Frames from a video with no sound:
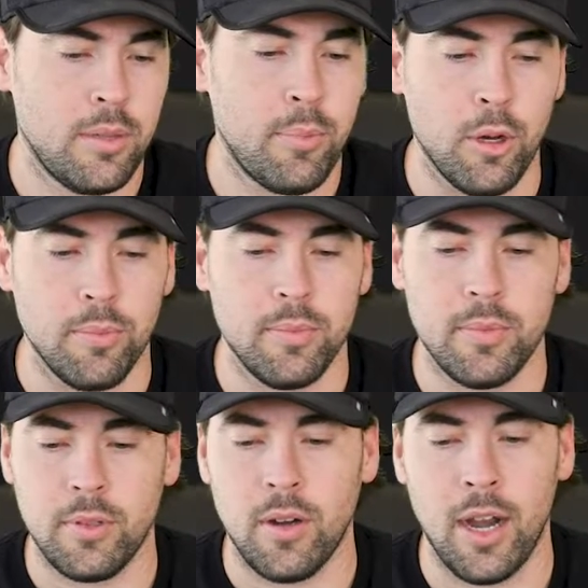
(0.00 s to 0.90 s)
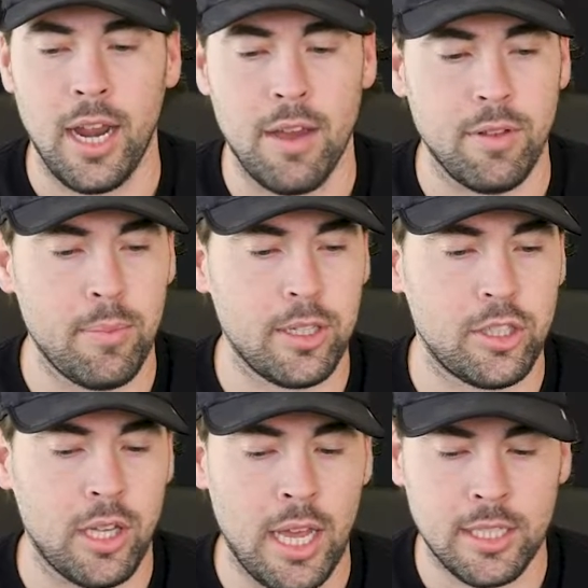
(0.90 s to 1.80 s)
Boom. All right, I have limited
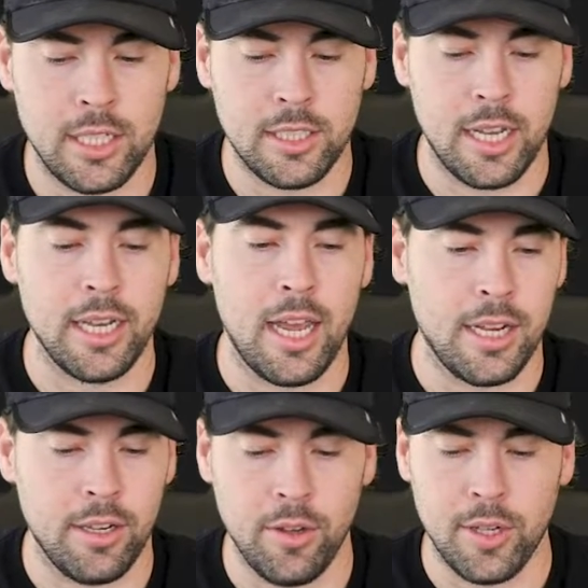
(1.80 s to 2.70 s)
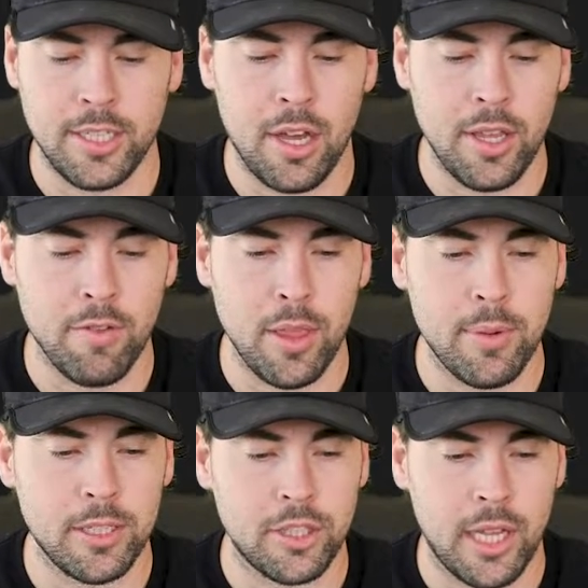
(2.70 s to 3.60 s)
shell access, and you can tell you have
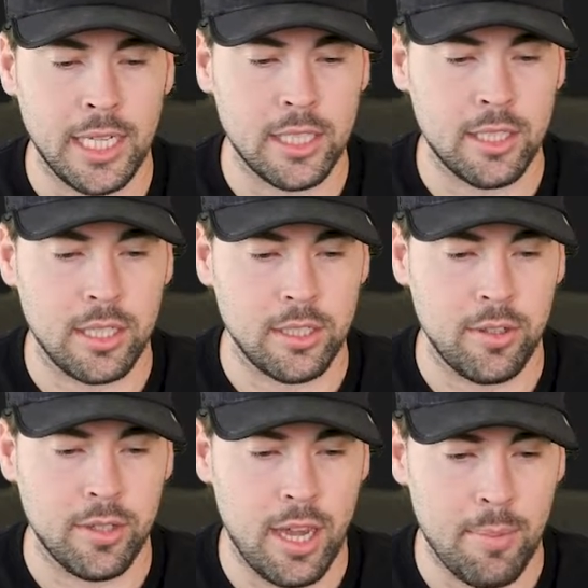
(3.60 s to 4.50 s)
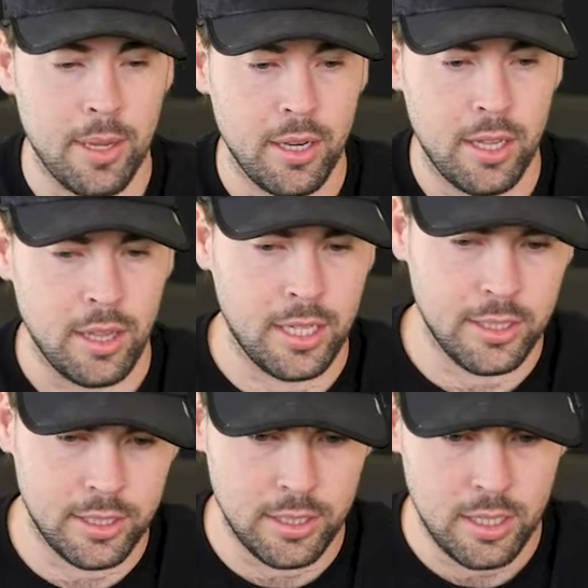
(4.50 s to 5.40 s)
limited shell access because you can type in
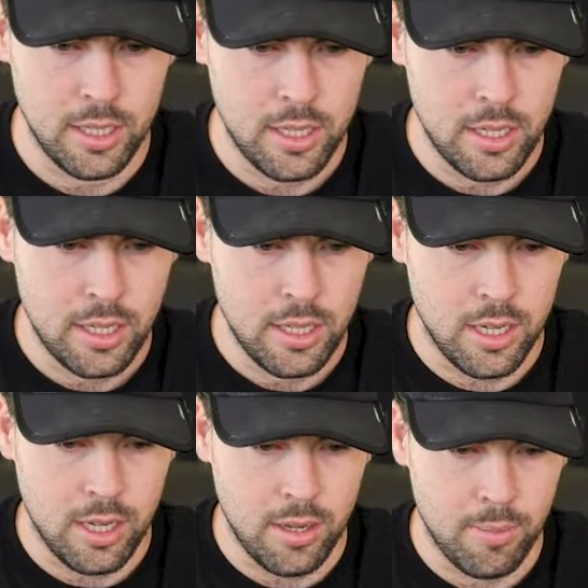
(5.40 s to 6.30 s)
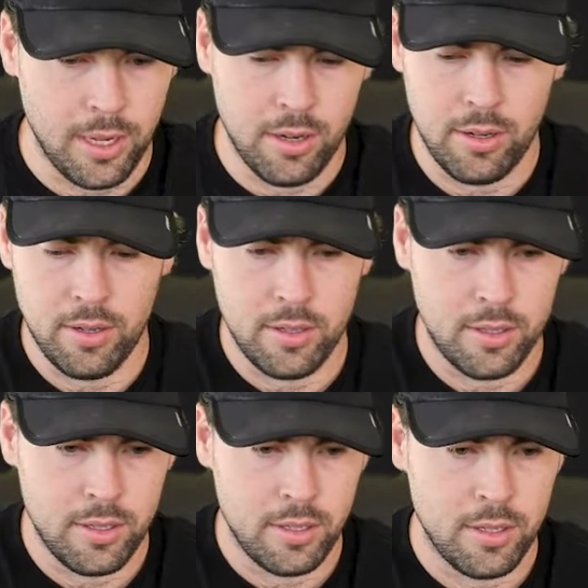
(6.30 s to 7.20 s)
ls here.
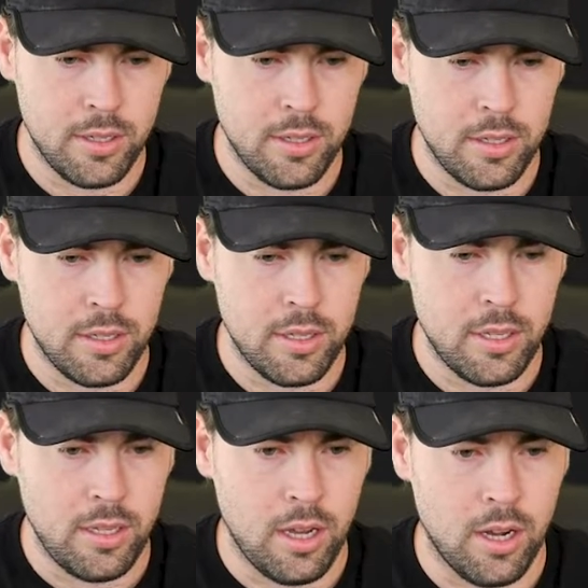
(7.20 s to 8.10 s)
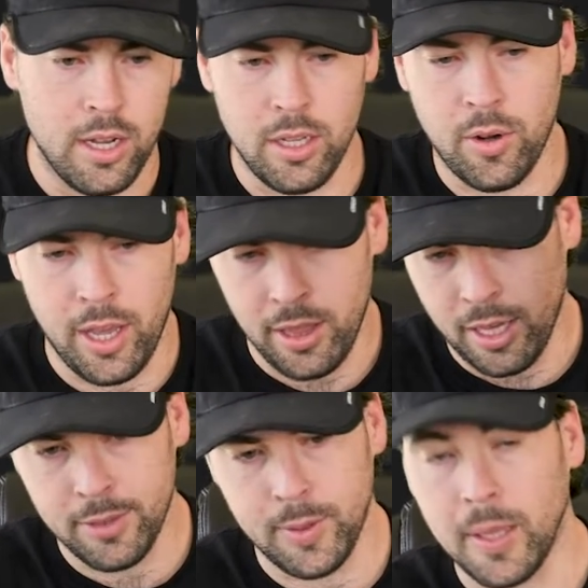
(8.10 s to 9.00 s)
Okay, and it
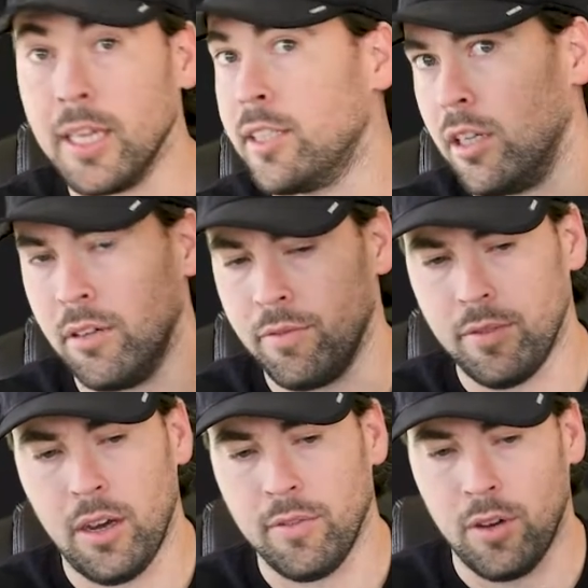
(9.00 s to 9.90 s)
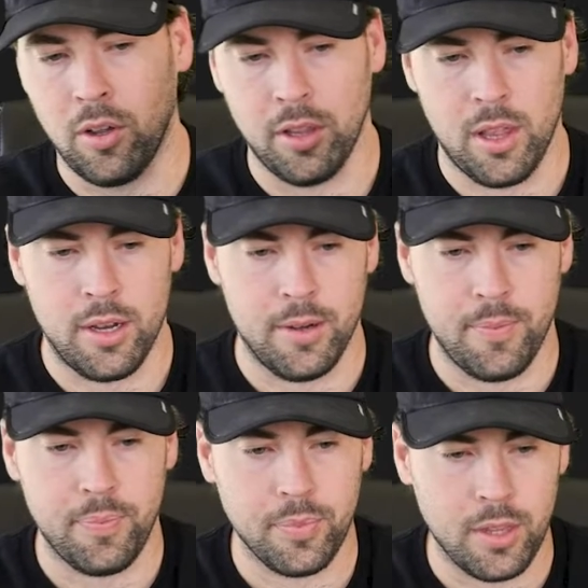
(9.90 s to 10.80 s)
gives me a list of all of the
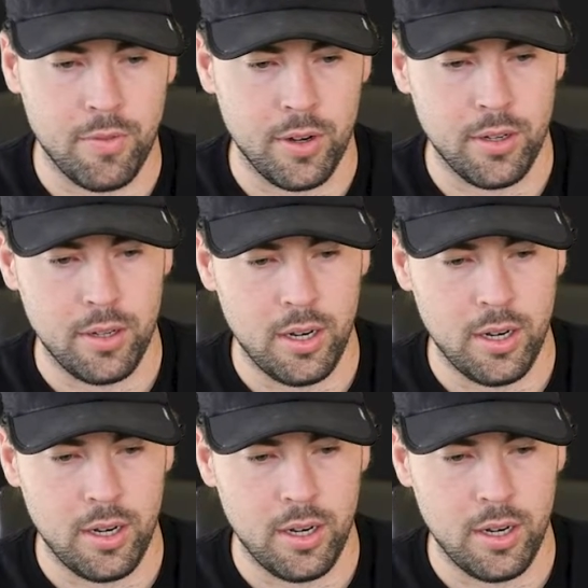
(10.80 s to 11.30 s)
different